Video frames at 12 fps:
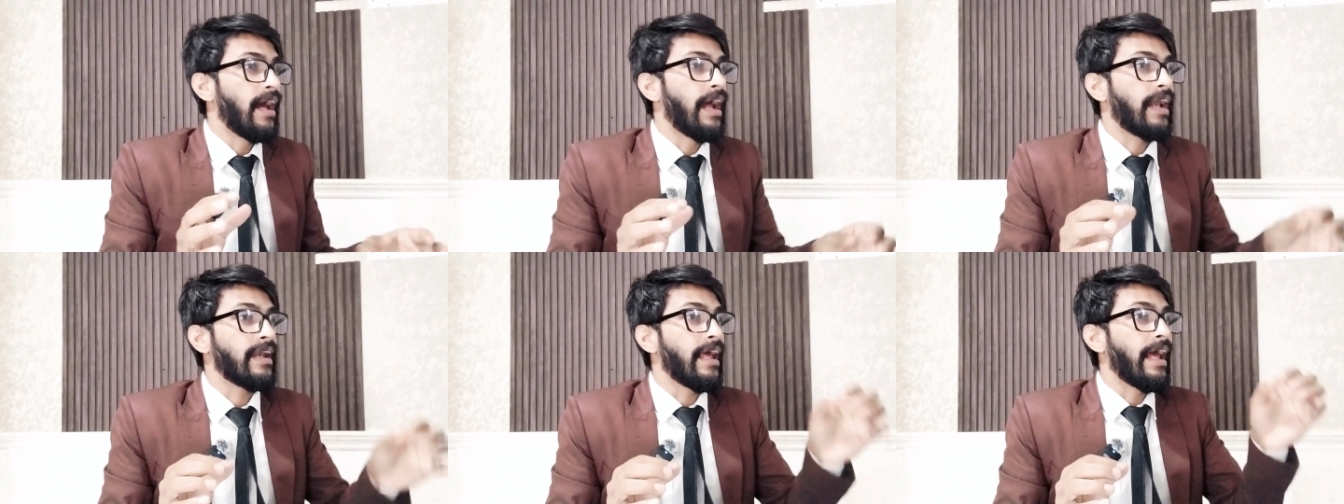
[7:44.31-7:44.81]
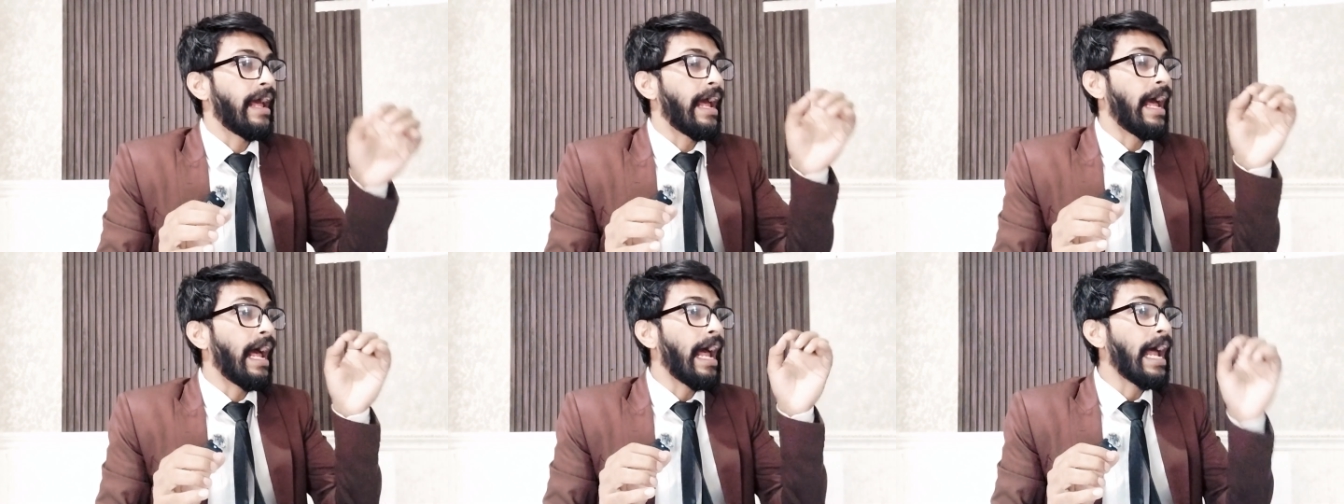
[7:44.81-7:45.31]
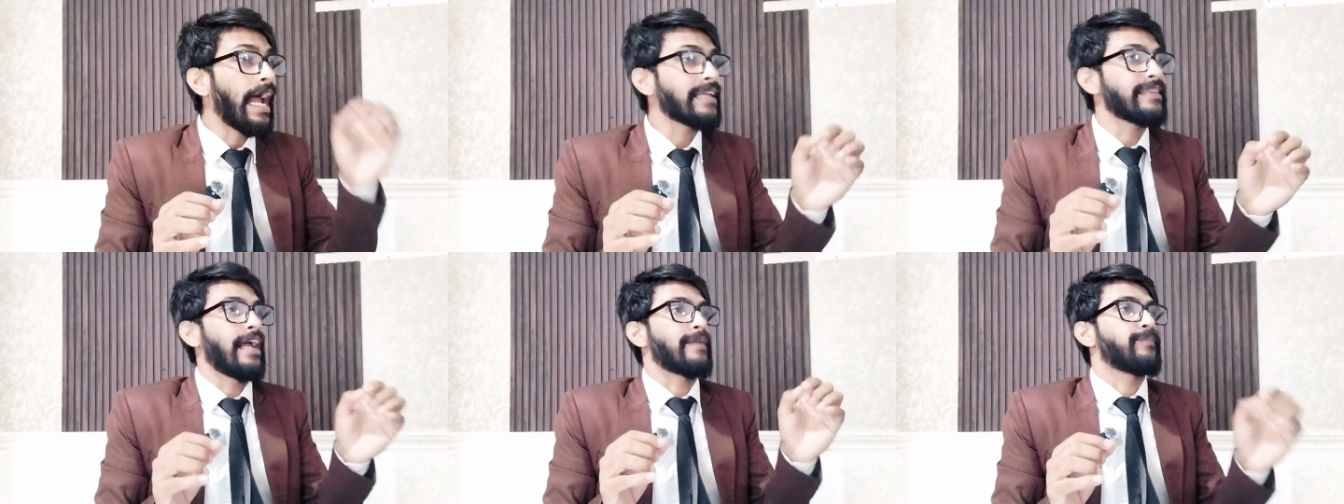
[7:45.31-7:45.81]
And
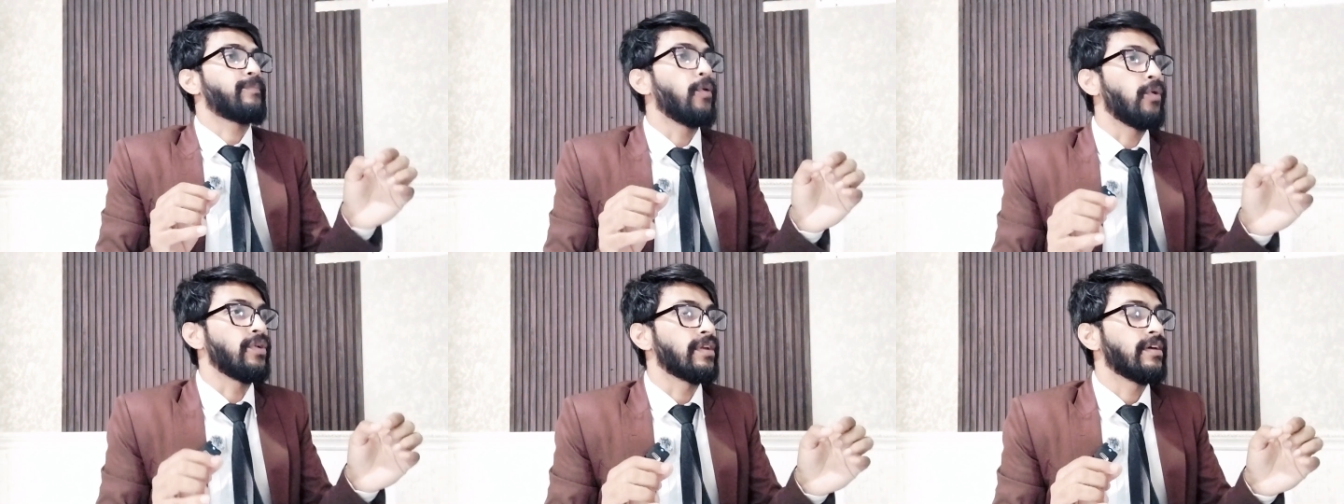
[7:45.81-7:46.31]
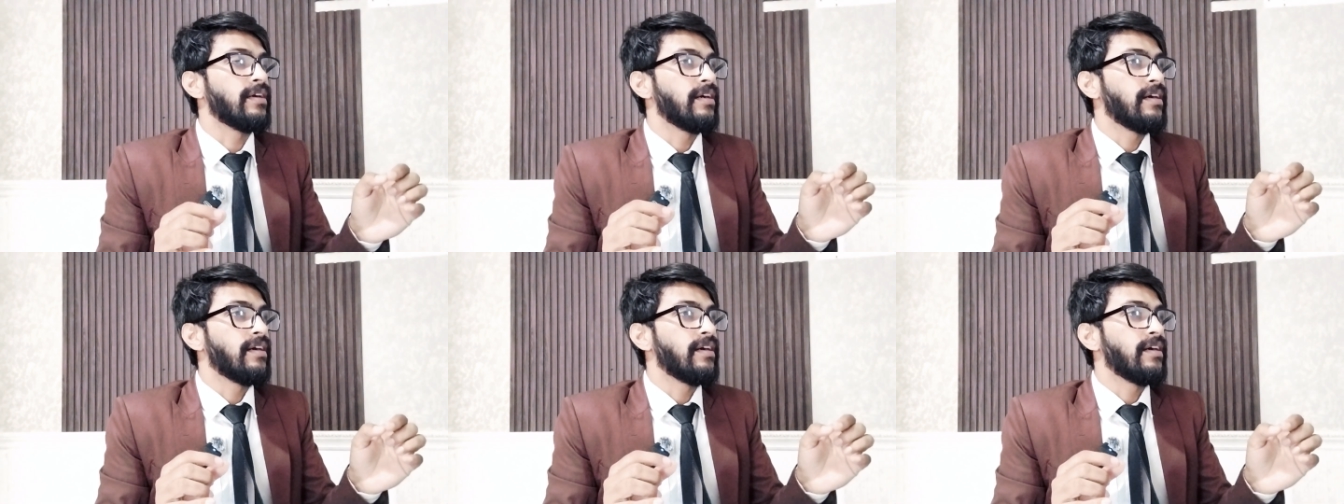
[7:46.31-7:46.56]
at that point